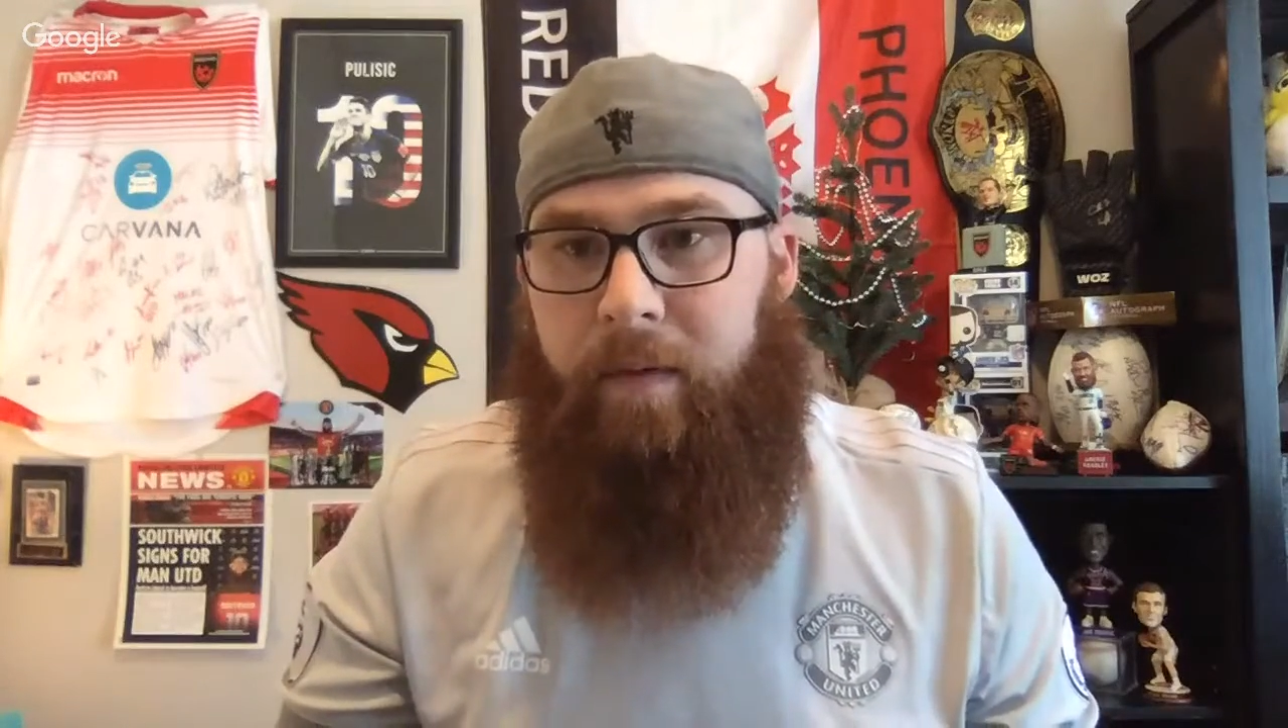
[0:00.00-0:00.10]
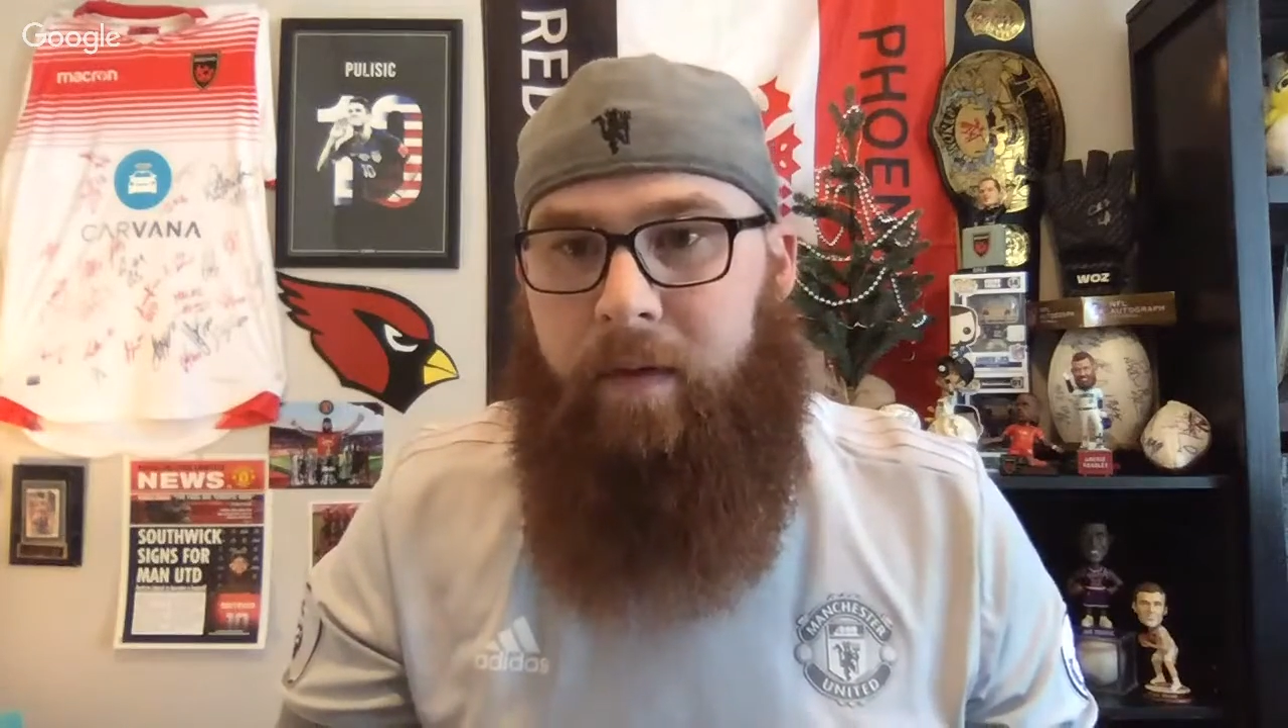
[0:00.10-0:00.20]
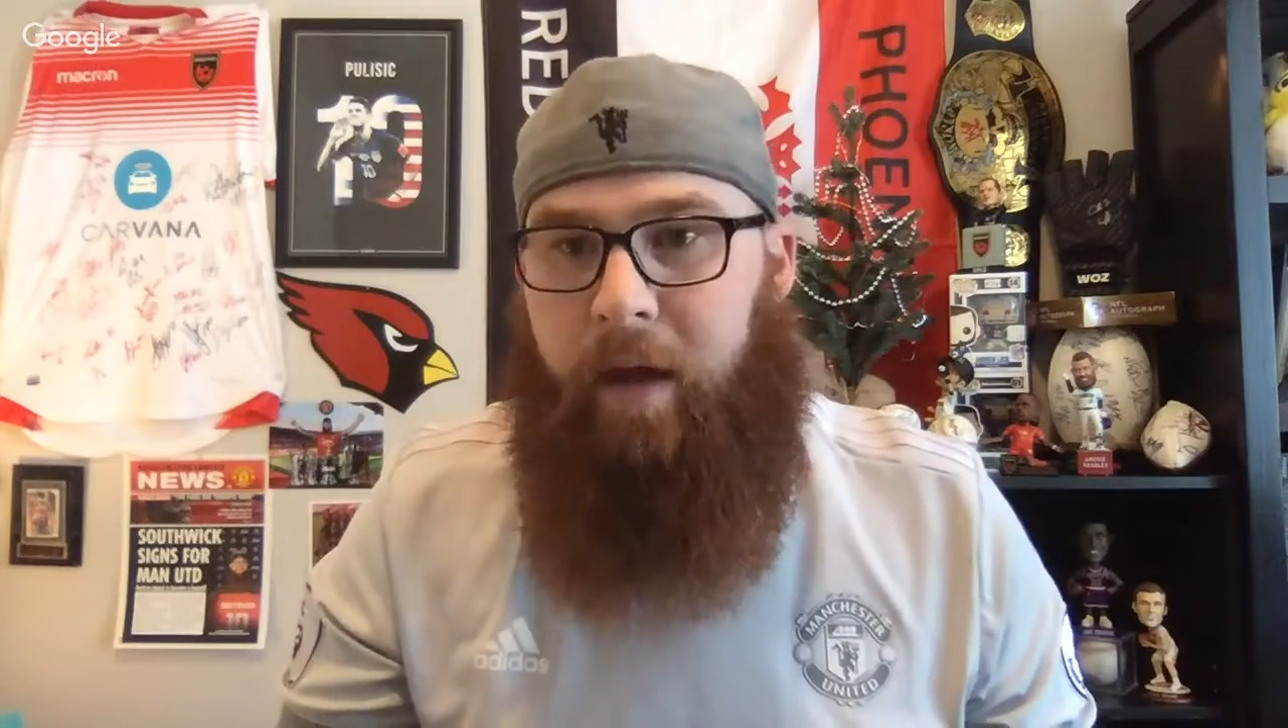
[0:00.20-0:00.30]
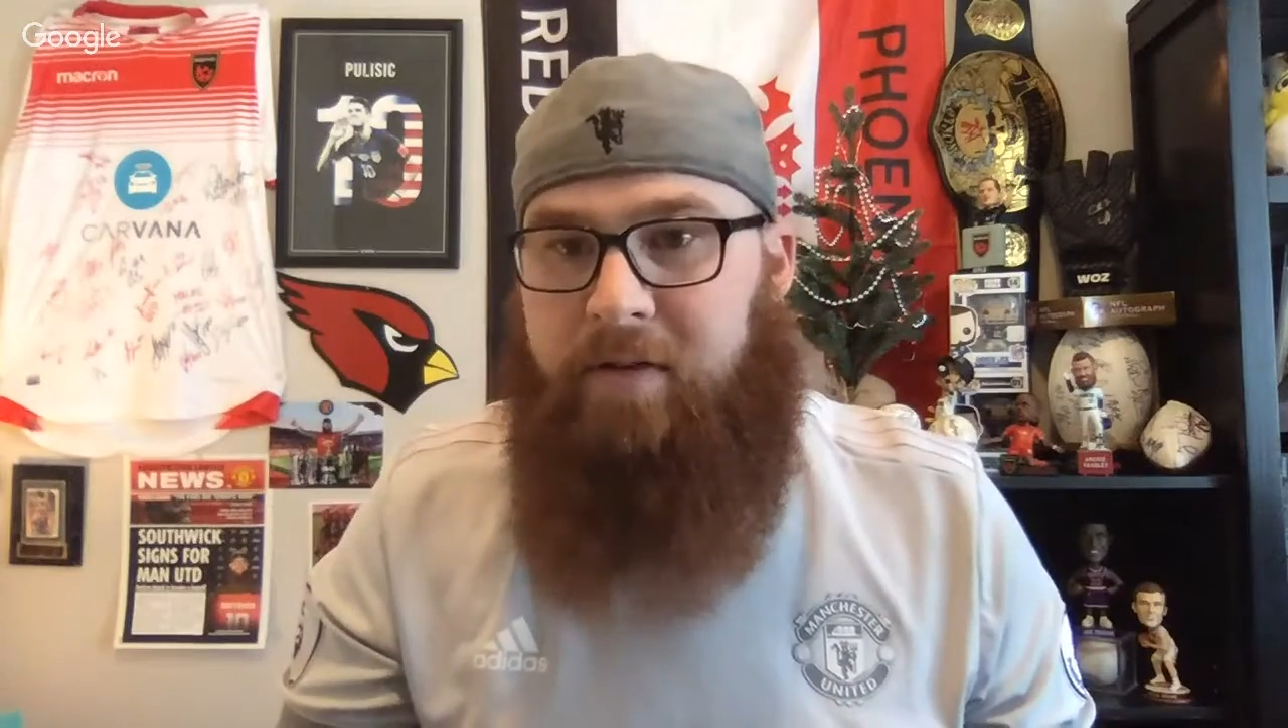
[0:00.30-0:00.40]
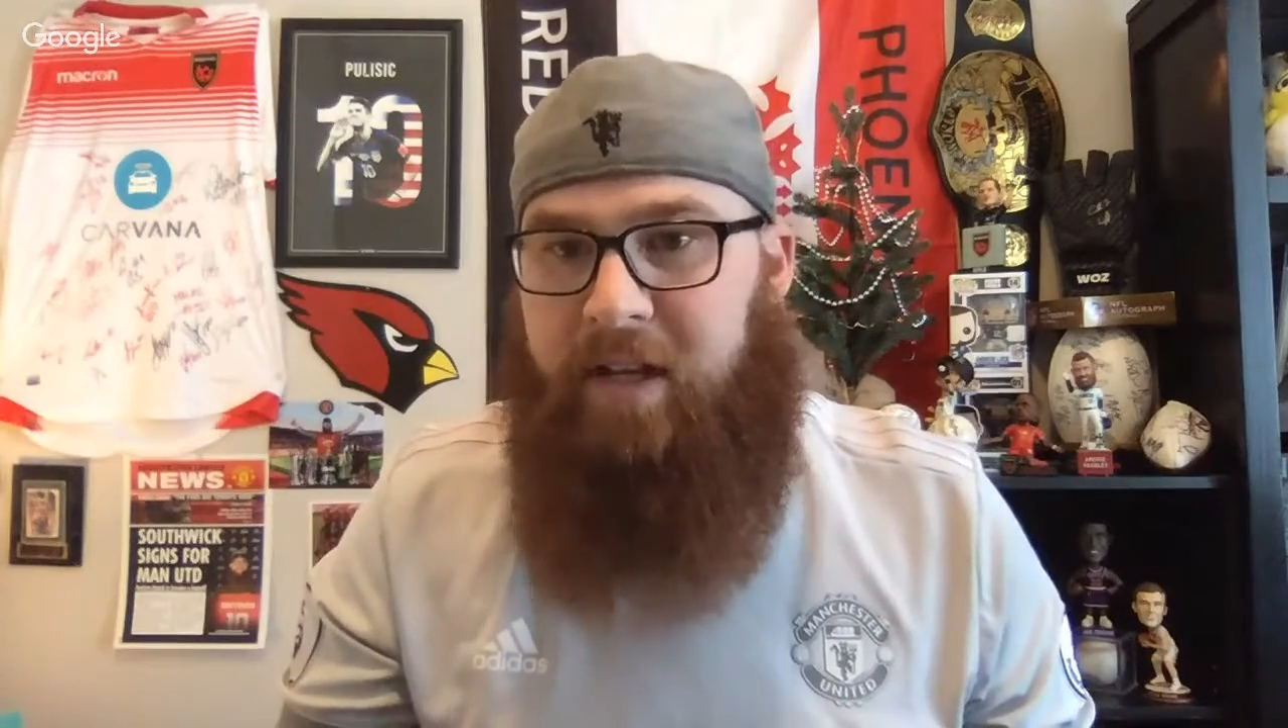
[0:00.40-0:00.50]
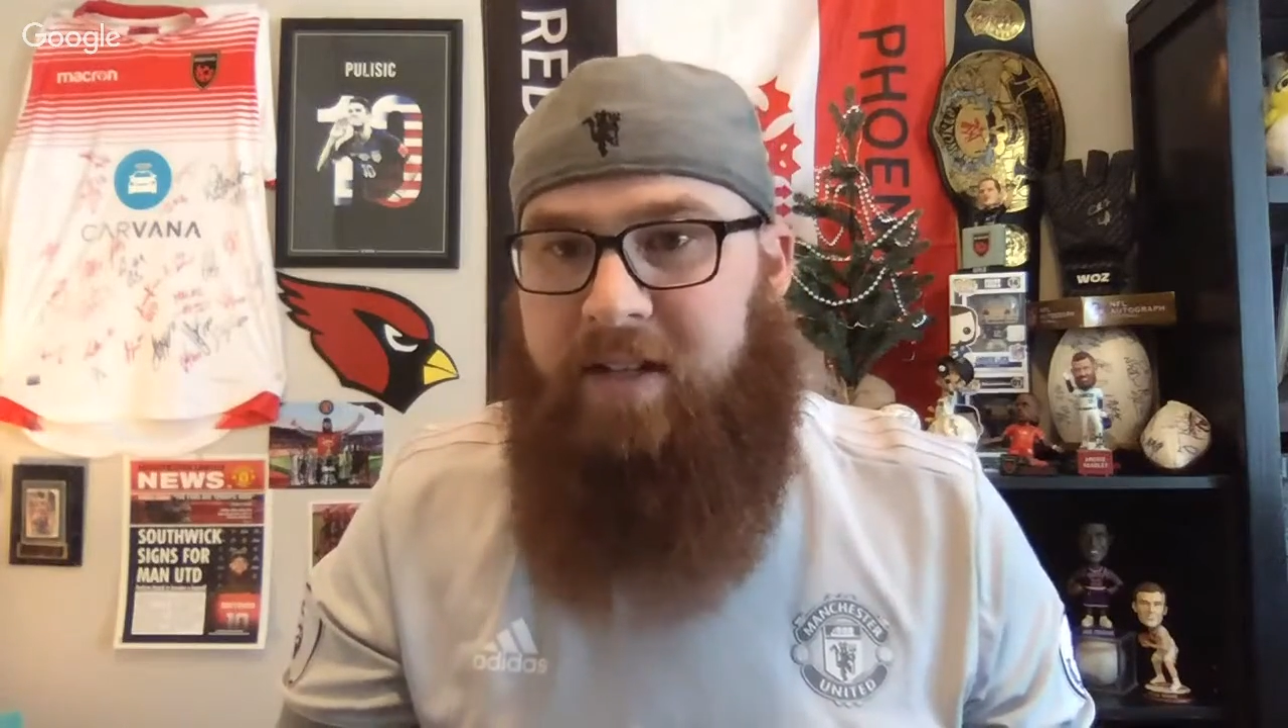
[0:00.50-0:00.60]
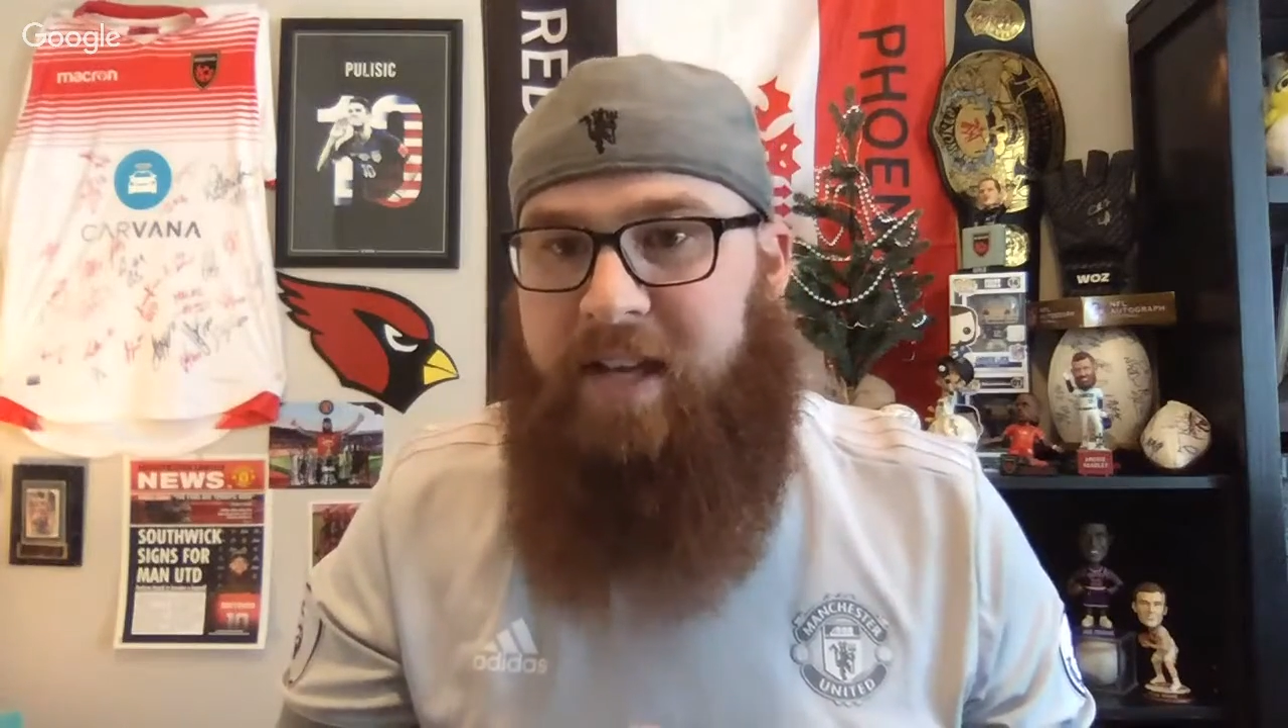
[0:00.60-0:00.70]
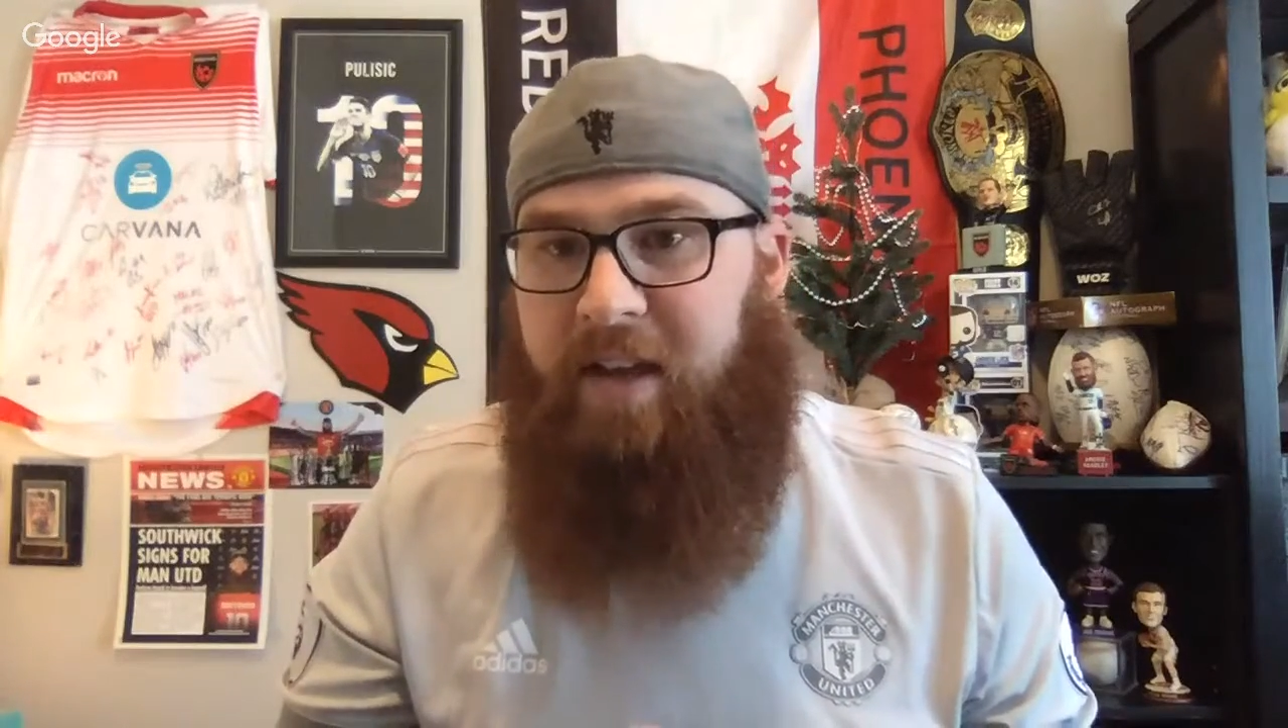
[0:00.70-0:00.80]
I was going to say